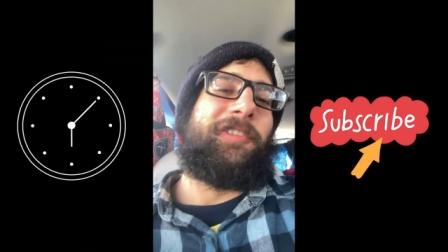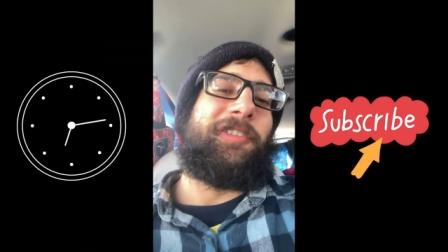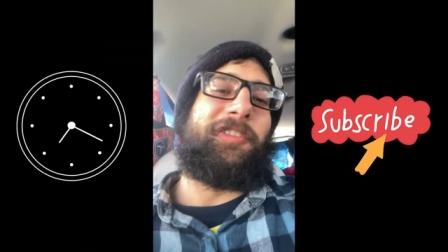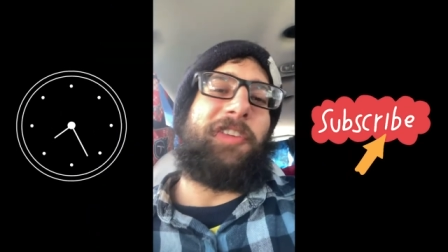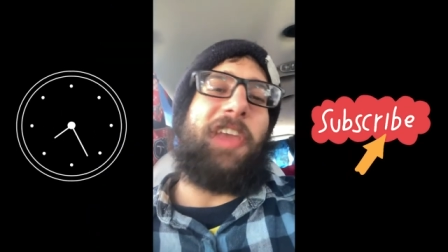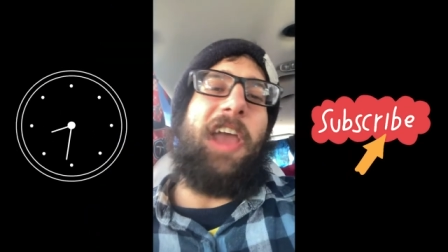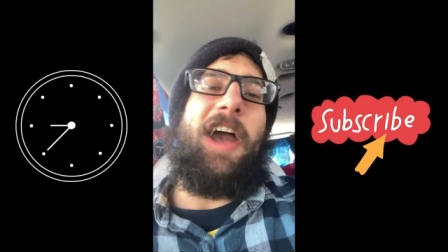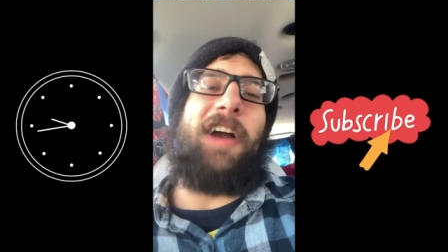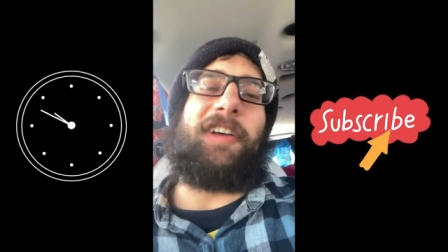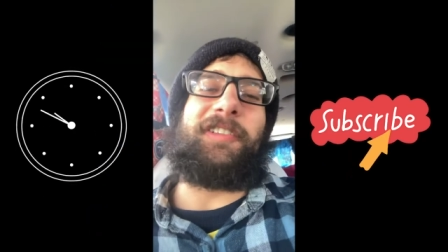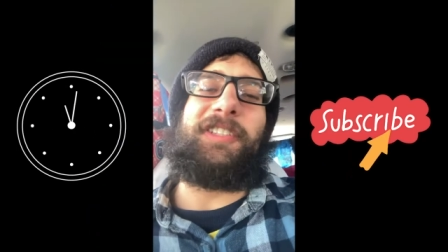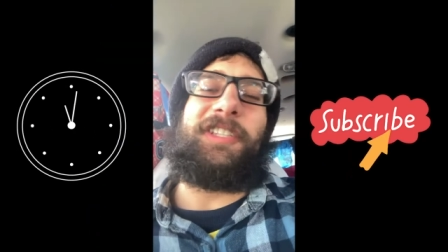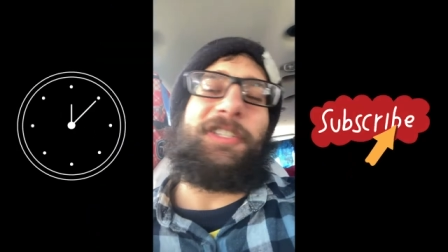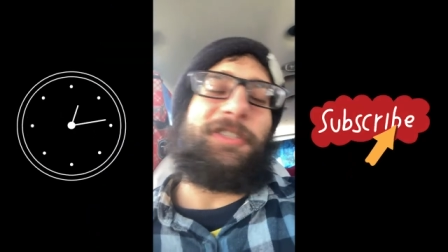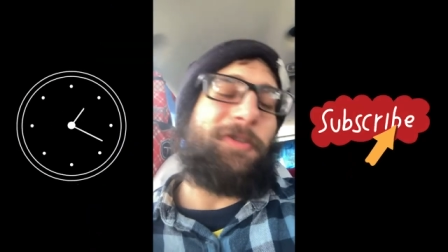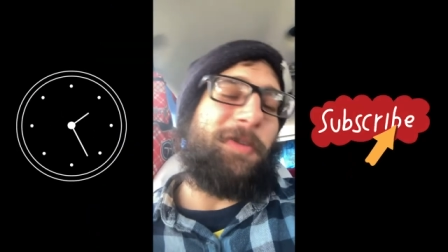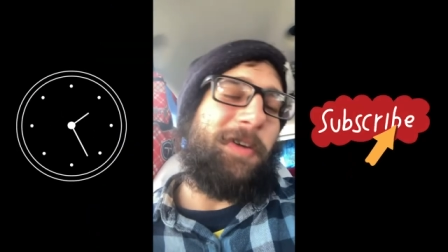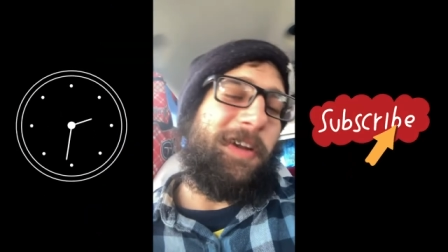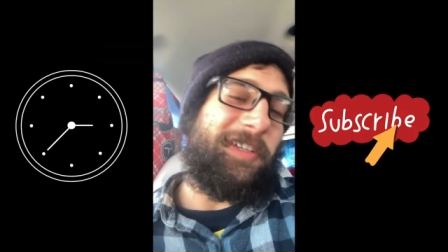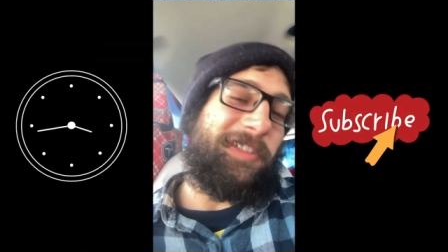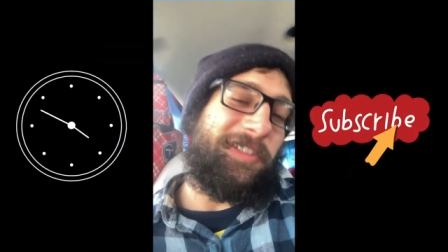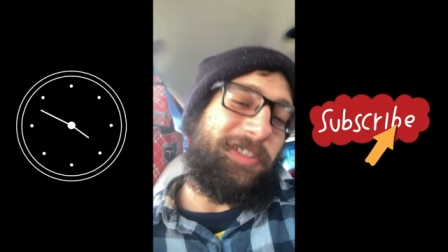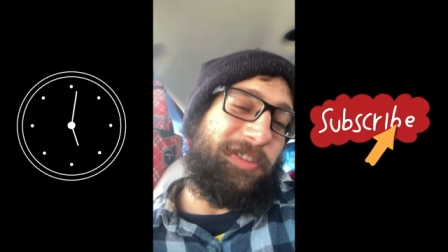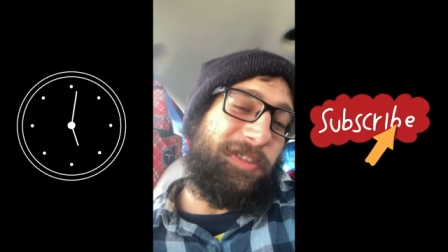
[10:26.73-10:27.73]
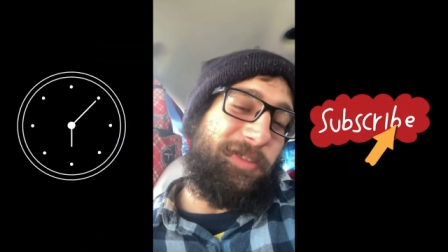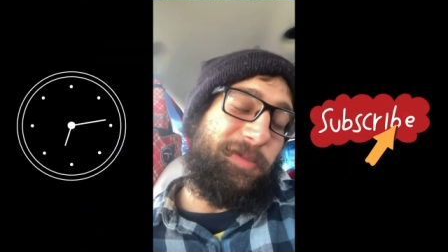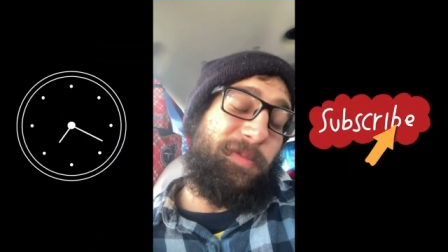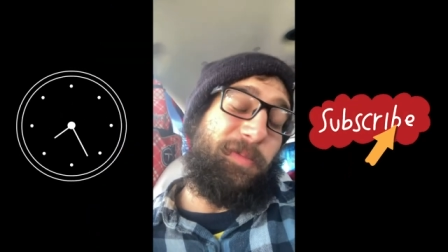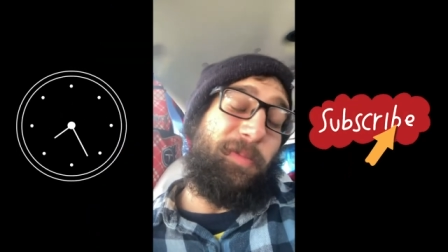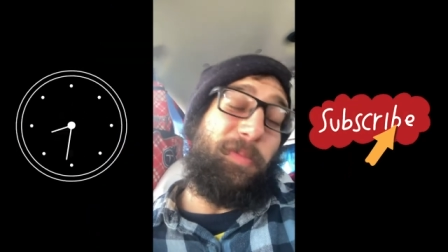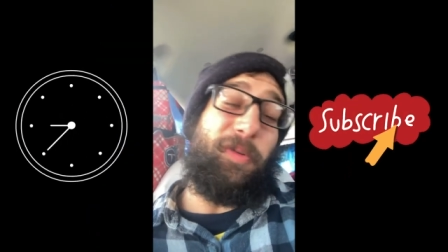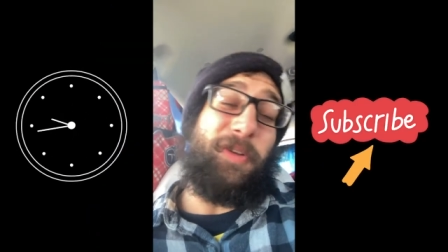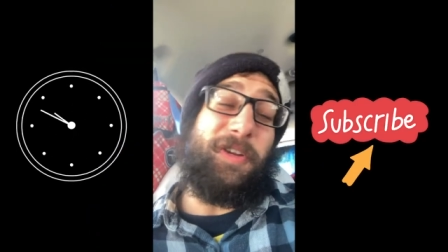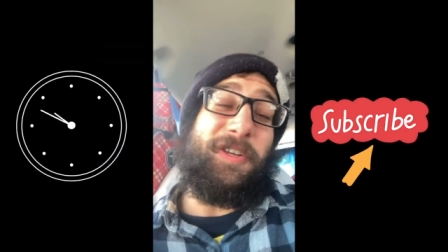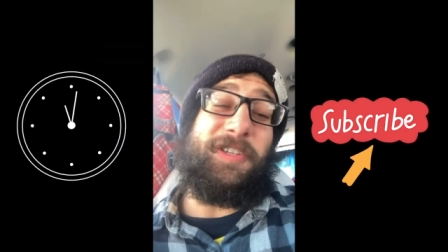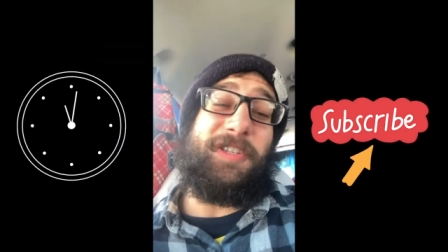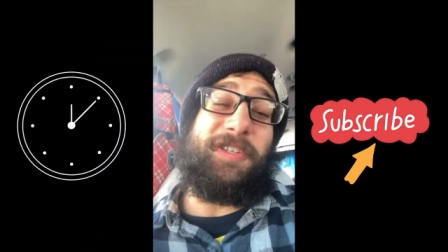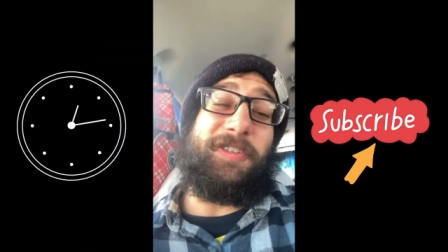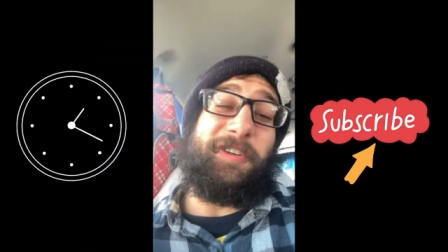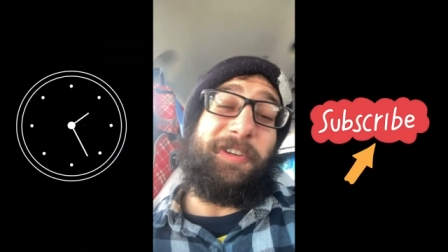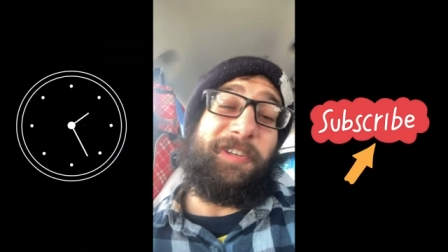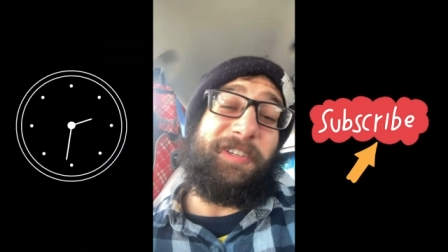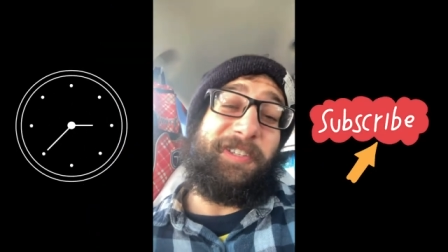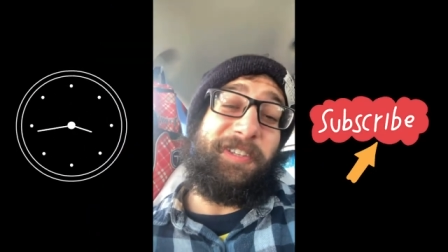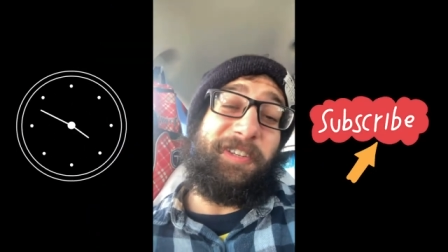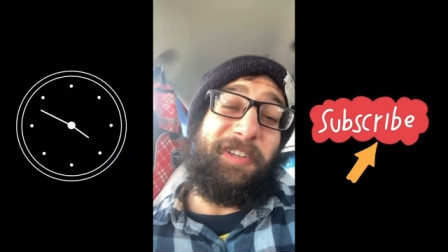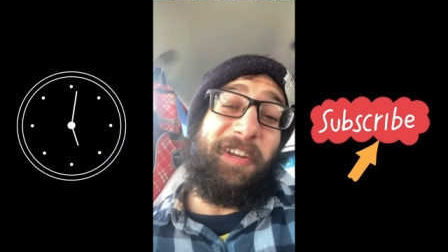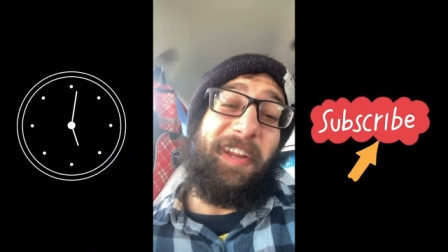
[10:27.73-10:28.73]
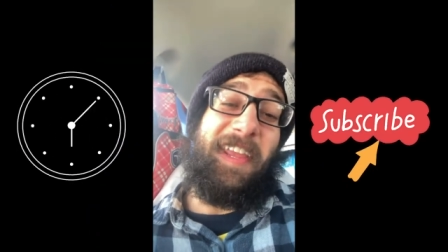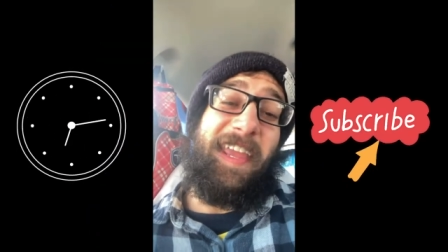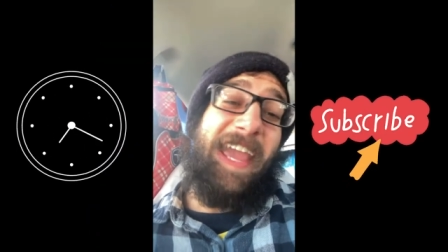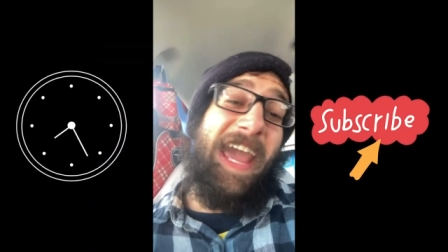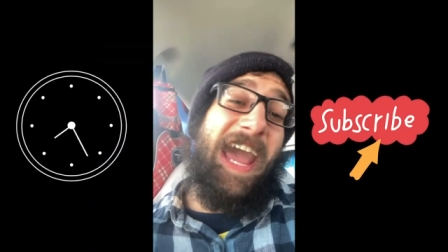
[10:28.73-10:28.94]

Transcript: Galaxy Quest, pretty star-studded